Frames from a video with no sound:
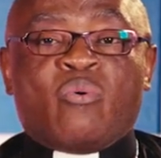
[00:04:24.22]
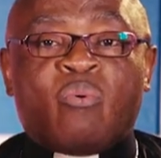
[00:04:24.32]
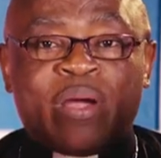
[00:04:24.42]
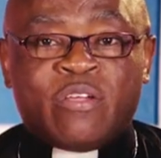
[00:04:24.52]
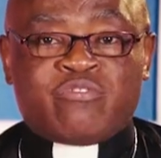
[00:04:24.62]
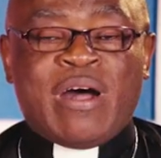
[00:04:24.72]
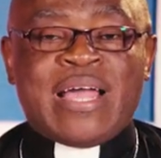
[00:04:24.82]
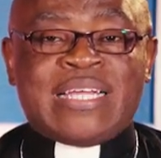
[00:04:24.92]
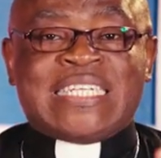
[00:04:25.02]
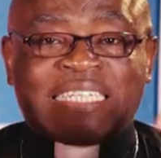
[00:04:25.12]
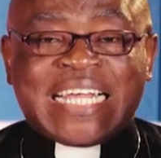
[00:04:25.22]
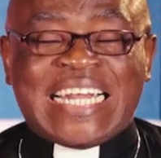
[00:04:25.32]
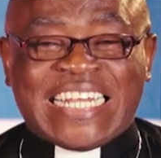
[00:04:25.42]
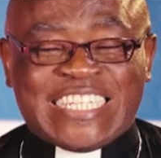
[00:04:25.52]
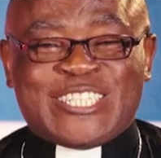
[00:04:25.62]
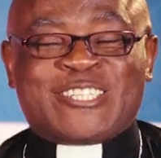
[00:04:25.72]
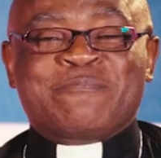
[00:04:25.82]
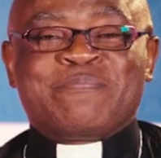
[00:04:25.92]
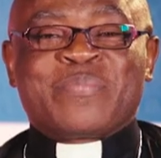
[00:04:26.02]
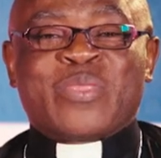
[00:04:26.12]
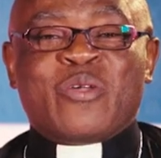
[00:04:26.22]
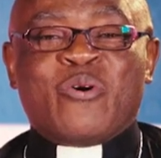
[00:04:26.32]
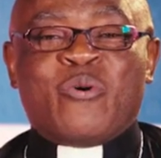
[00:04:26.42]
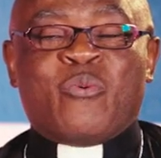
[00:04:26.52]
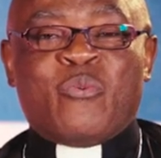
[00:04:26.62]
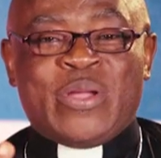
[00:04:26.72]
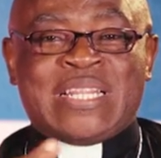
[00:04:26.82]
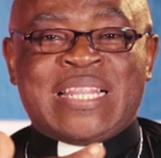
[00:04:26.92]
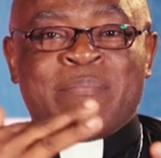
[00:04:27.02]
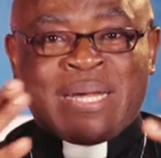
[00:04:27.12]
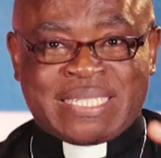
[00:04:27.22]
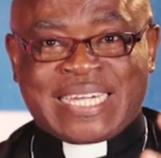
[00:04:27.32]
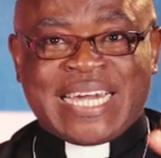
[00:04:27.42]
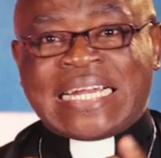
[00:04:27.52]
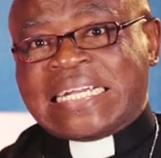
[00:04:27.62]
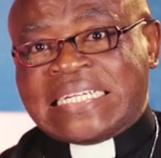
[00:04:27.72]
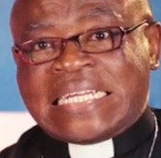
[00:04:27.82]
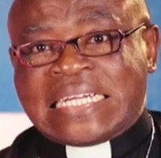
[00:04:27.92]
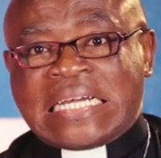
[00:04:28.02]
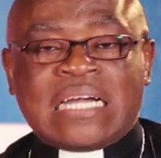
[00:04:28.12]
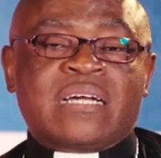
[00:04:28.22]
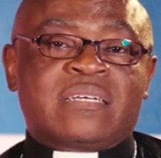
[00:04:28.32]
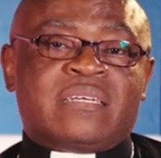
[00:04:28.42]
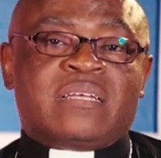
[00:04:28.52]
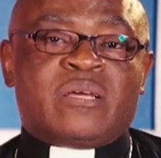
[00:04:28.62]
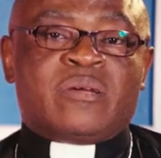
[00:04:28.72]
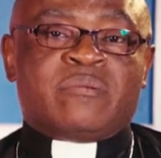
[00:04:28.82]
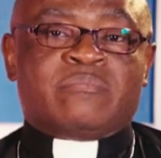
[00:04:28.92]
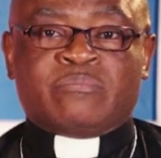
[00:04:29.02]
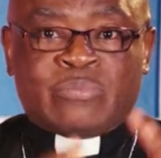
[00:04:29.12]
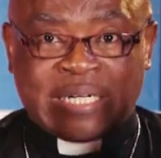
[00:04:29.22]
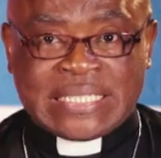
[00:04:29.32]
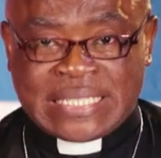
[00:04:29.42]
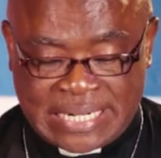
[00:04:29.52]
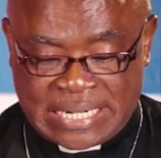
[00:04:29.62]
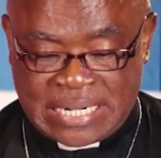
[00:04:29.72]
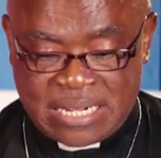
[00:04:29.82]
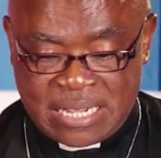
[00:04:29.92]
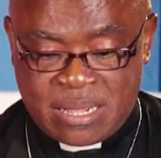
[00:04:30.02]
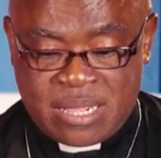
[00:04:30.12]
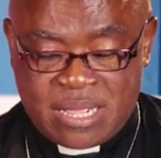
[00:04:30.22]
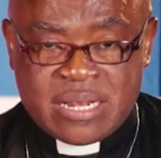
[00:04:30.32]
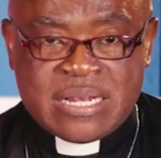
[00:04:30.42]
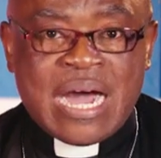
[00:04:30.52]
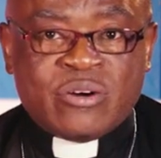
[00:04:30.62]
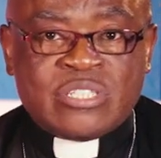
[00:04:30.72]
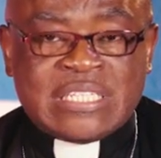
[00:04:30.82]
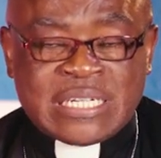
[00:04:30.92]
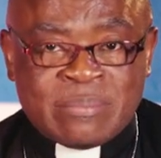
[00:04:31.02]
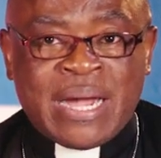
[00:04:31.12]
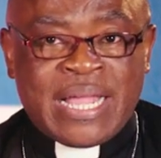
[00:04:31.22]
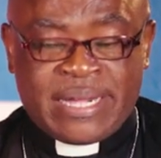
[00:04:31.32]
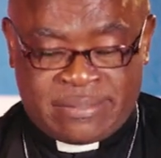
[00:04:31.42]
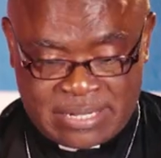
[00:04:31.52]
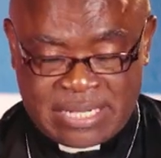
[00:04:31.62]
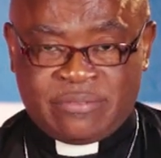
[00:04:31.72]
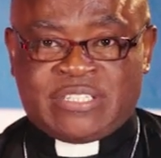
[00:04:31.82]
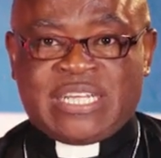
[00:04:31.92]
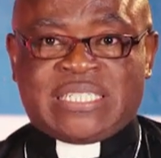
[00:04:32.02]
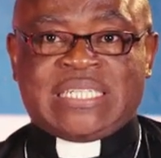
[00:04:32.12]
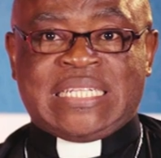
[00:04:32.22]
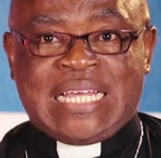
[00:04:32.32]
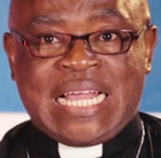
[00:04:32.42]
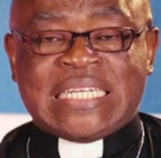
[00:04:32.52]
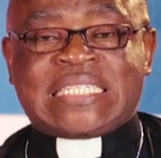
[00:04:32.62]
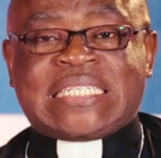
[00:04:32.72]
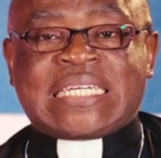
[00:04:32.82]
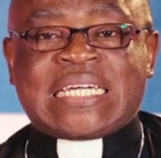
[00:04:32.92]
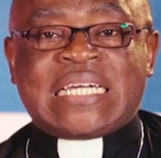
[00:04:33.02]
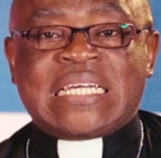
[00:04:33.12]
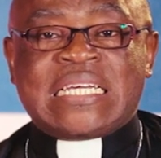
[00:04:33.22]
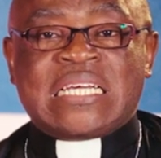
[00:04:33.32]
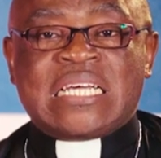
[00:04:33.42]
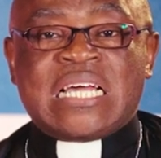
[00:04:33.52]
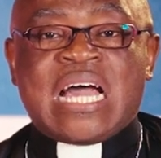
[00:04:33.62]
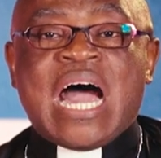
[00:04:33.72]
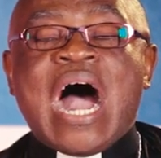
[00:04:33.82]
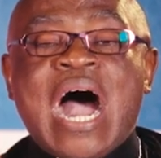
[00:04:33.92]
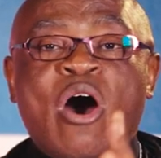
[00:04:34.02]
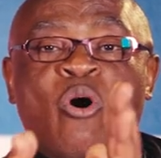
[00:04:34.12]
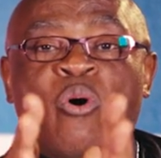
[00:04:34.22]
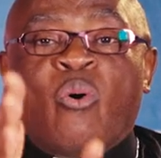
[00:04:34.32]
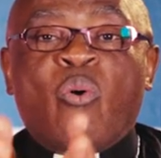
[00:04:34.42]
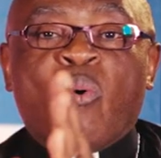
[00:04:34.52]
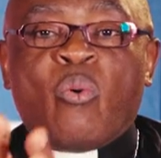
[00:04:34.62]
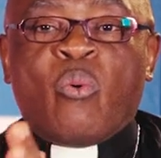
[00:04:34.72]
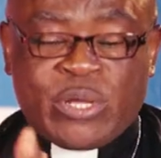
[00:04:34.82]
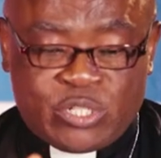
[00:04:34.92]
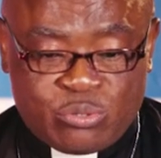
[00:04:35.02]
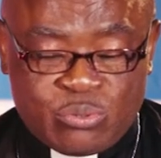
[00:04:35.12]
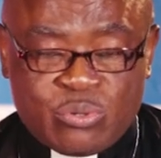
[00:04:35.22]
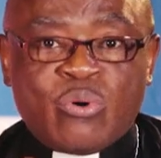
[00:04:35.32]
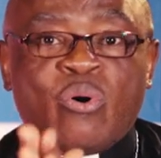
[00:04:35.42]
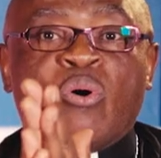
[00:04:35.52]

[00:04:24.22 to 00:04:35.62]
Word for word: we find challenge with the masquerading brethren. Now, Jeremiah gives us the yardstick, how we should,